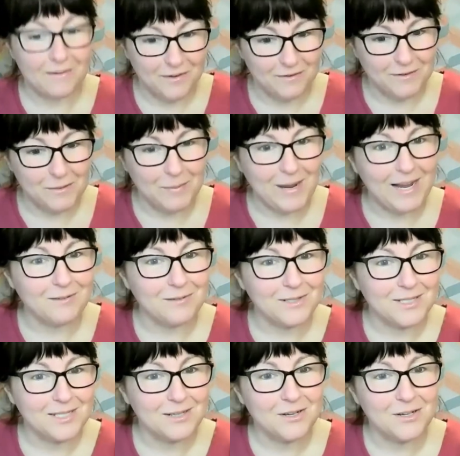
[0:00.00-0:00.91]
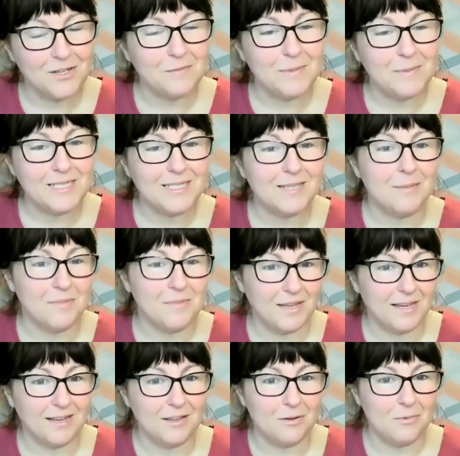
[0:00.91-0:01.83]
That £50 could have been
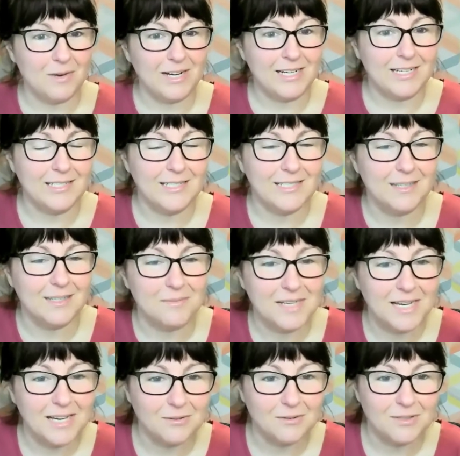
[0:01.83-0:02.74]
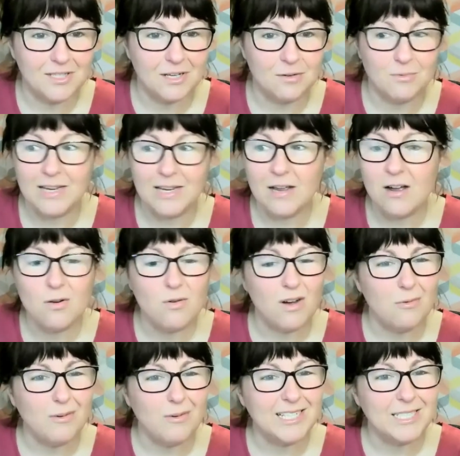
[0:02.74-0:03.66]
something that went into something else. So we are
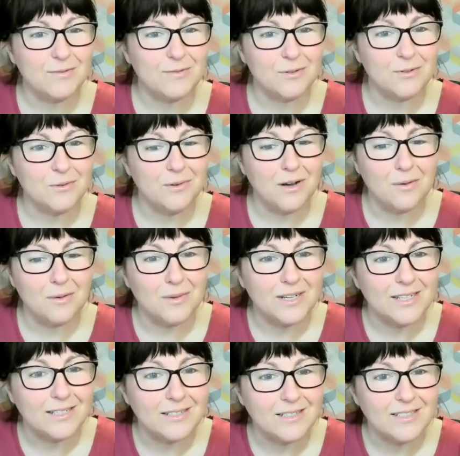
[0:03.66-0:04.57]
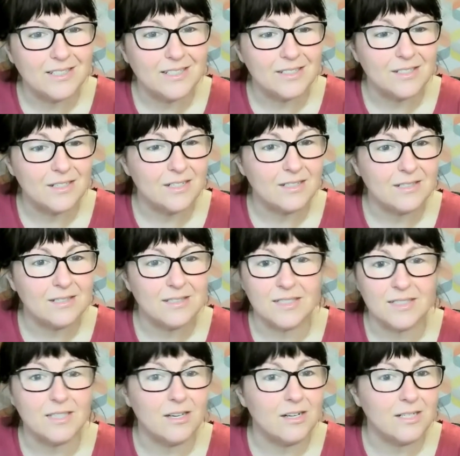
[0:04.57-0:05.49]
quite wasteful, aren't we? As a
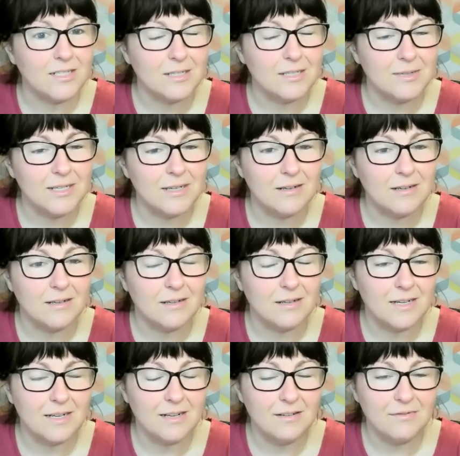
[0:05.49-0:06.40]
society, we are.